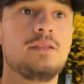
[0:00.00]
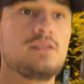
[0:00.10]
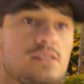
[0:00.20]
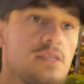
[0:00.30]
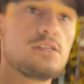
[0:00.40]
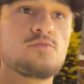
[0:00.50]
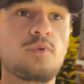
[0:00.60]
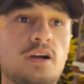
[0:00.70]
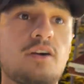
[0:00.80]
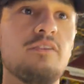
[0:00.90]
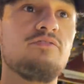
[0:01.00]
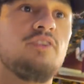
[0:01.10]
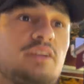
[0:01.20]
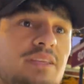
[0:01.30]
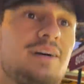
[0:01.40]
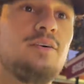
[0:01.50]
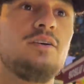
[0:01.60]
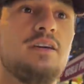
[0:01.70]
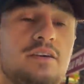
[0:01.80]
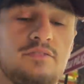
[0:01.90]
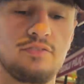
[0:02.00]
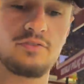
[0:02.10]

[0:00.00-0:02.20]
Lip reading: This is where I find out if